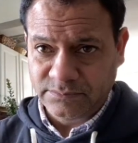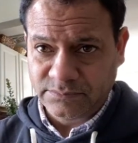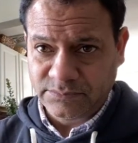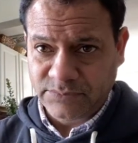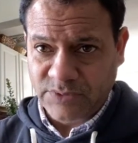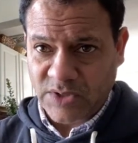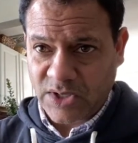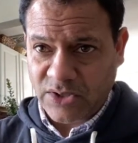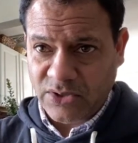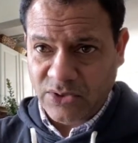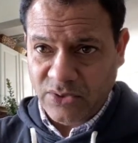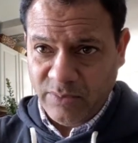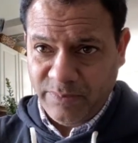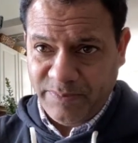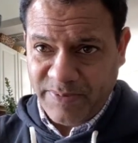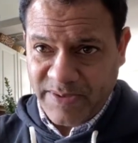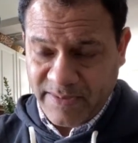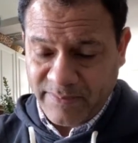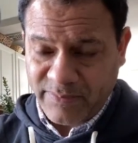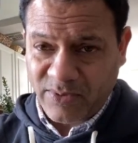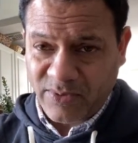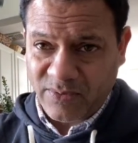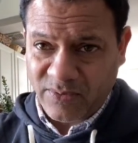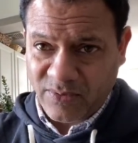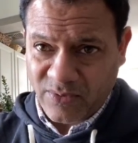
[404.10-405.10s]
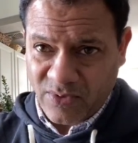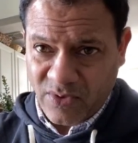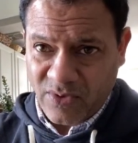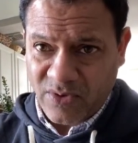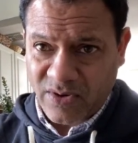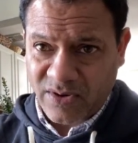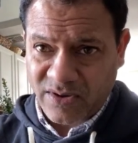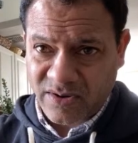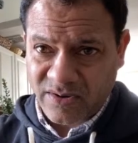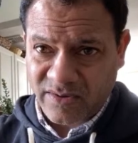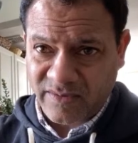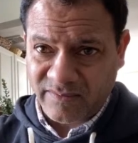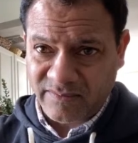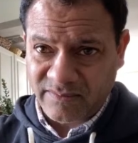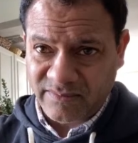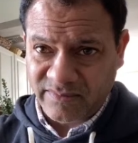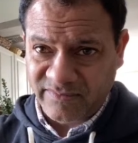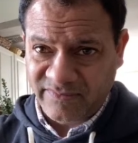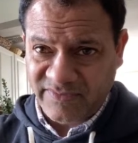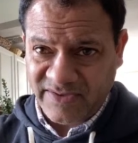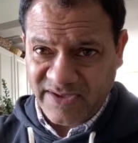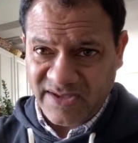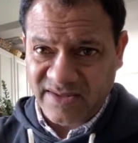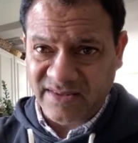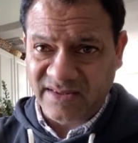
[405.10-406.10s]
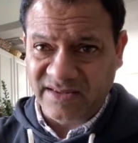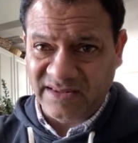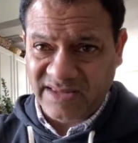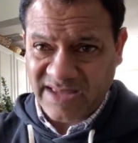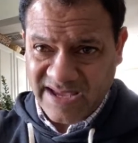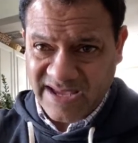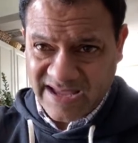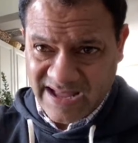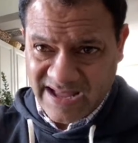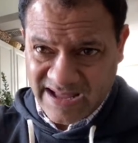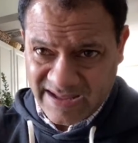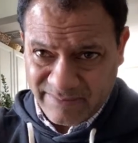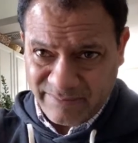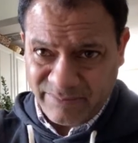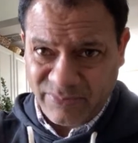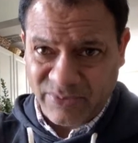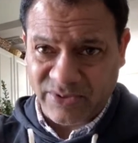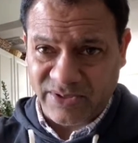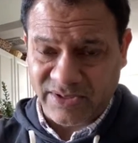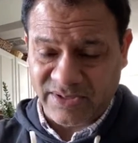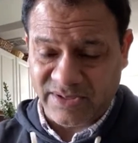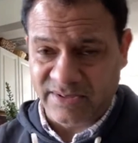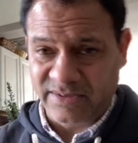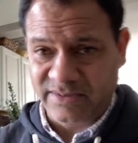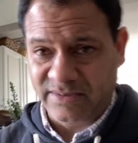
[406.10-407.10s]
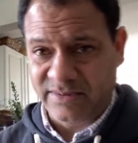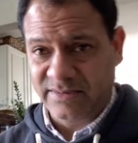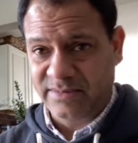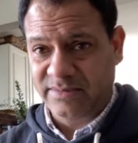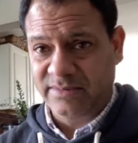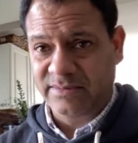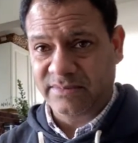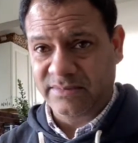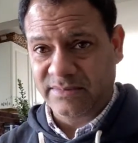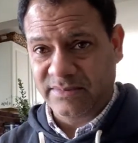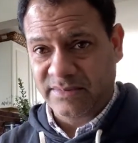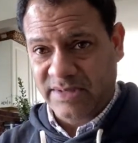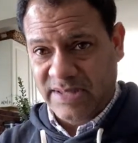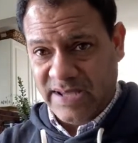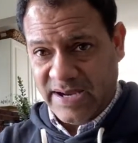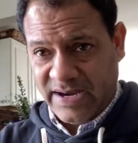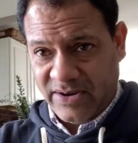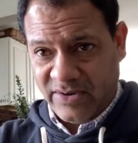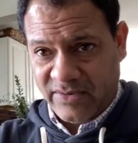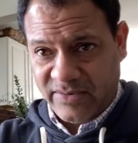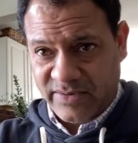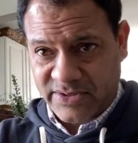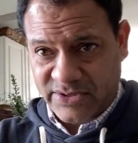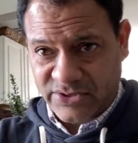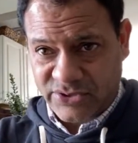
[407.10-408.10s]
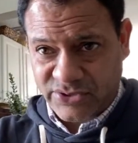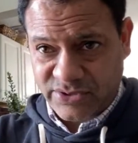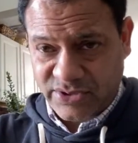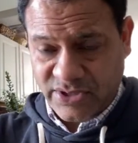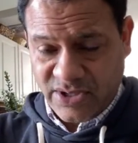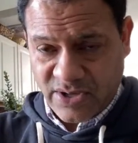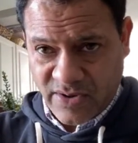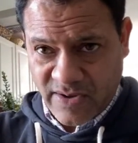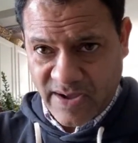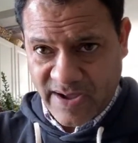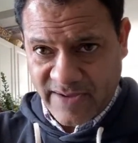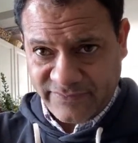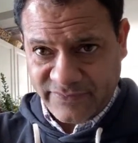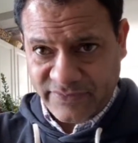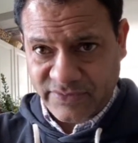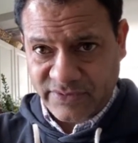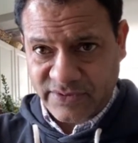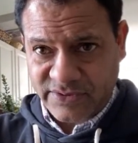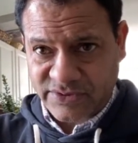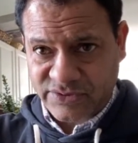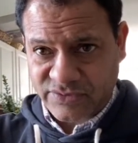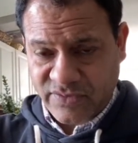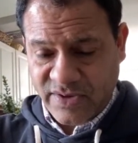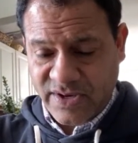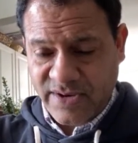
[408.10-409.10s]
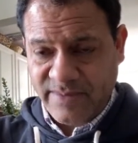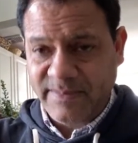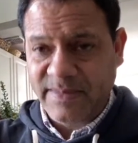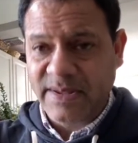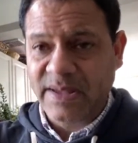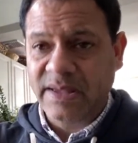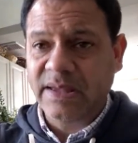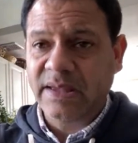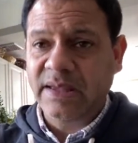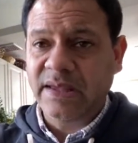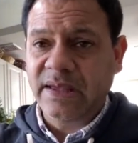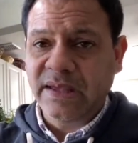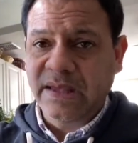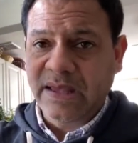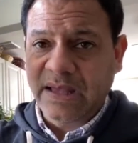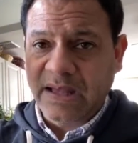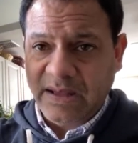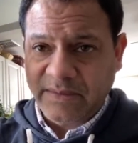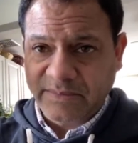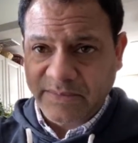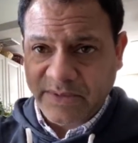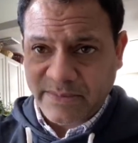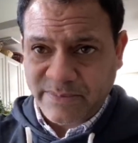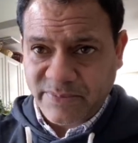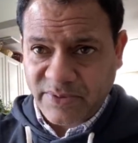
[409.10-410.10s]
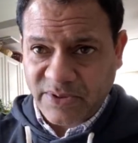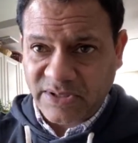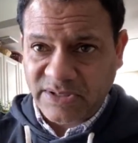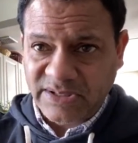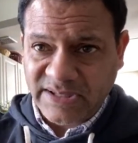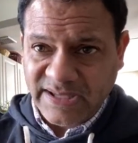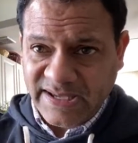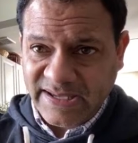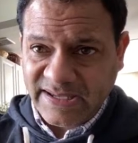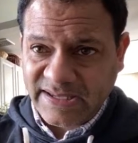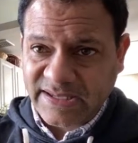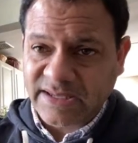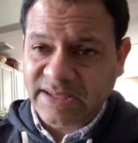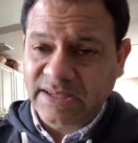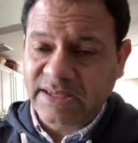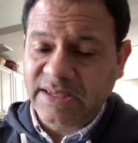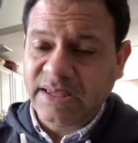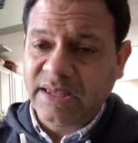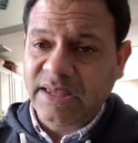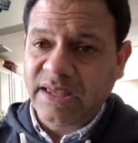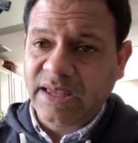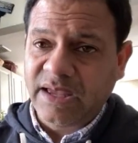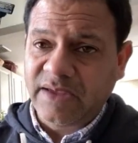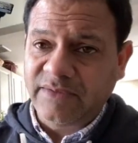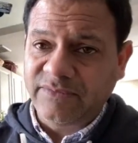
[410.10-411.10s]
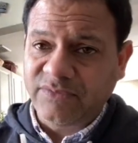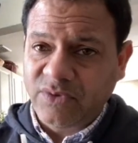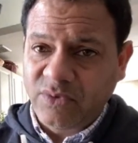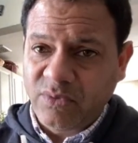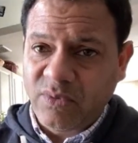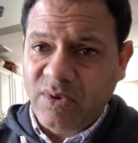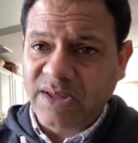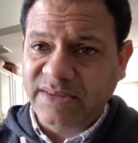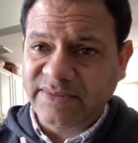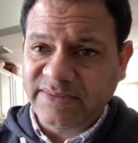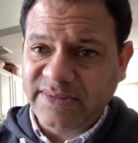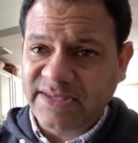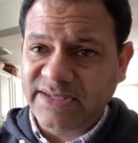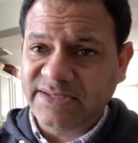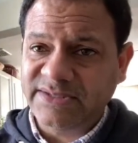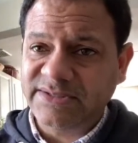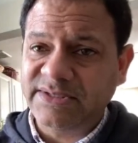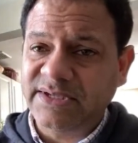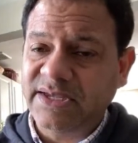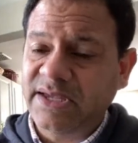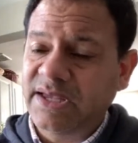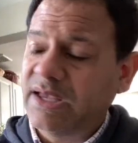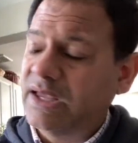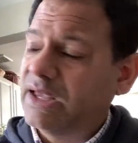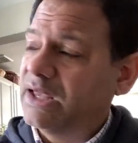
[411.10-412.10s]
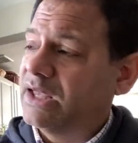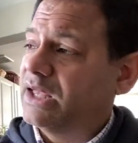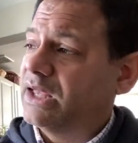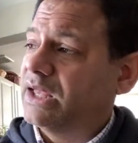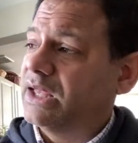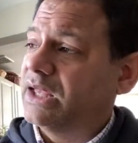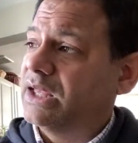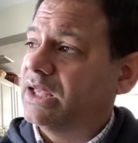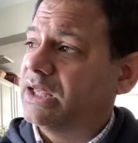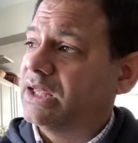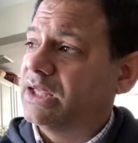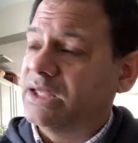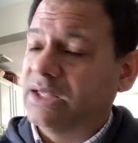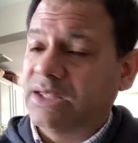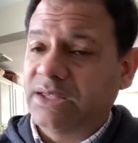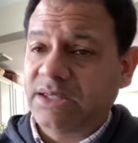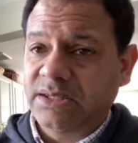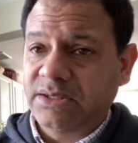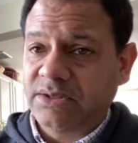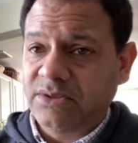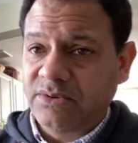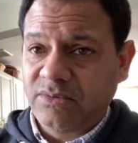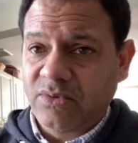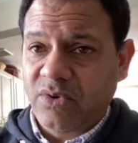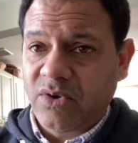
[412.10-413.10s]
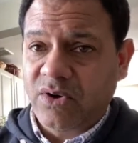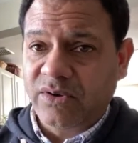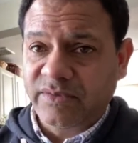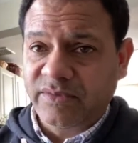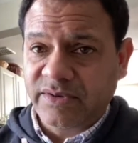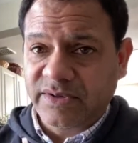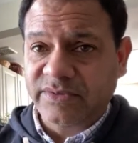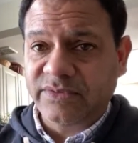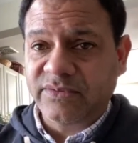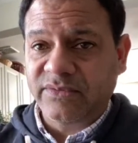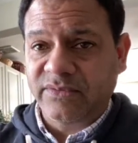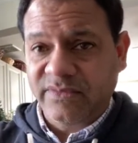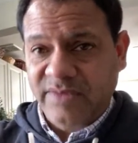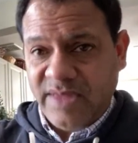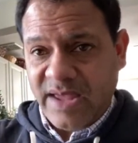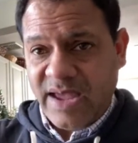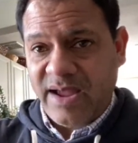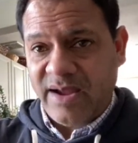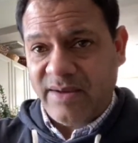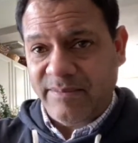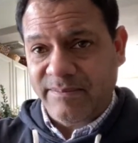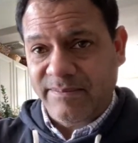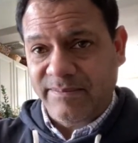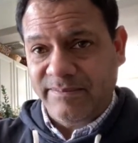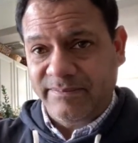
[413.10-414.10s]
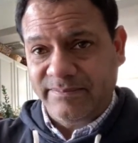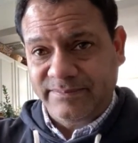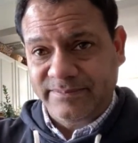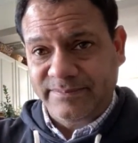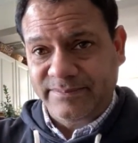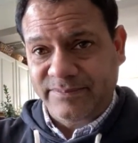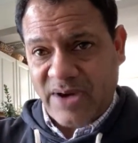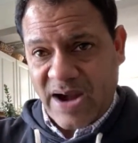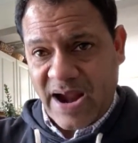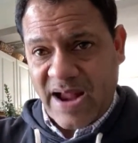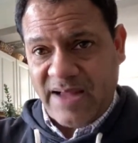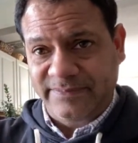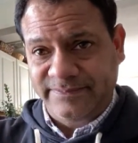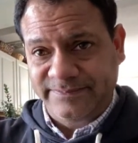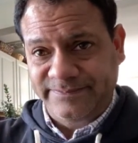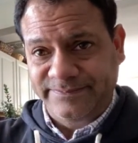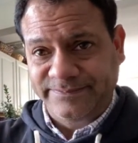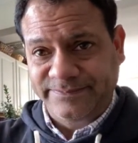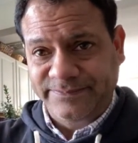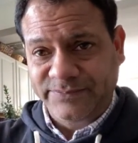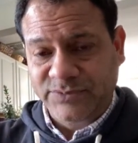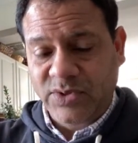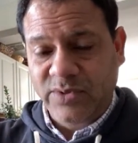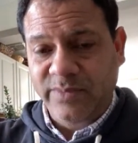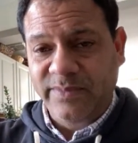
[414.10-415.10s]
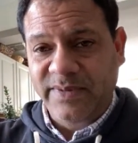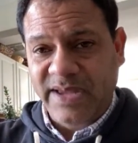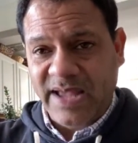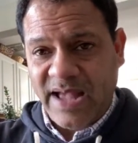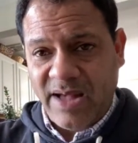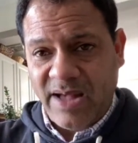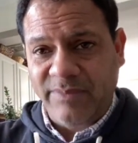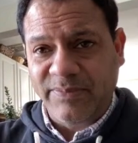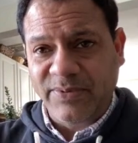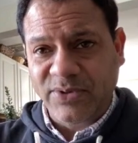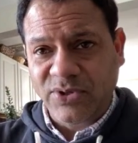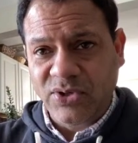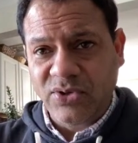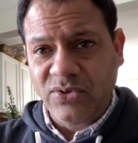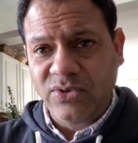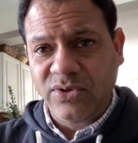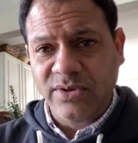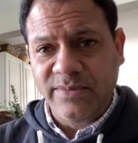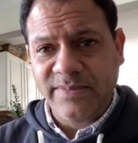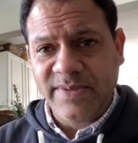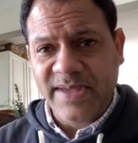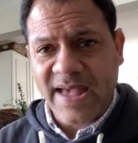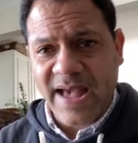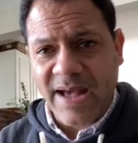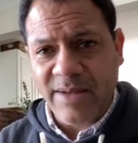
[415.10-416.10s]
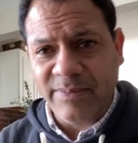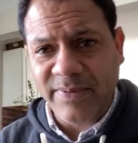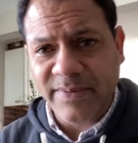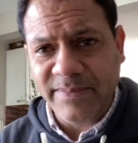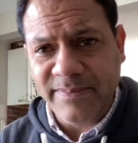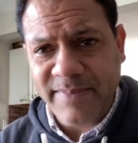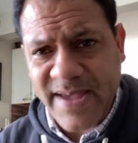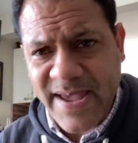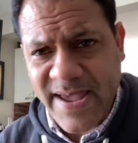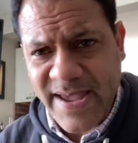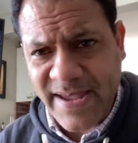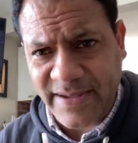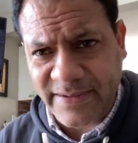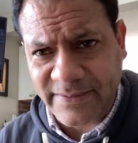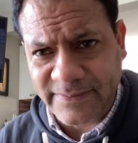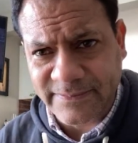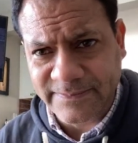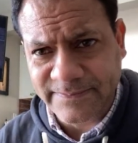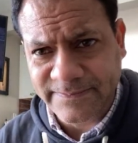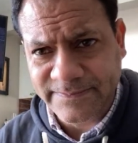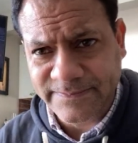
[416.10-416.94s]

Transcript: that you people will order via the link I'm putting later in the, you know, after the stream. I'm going to put a link. If you want this, you order it through there, bruh. You be helping you, you be helping me.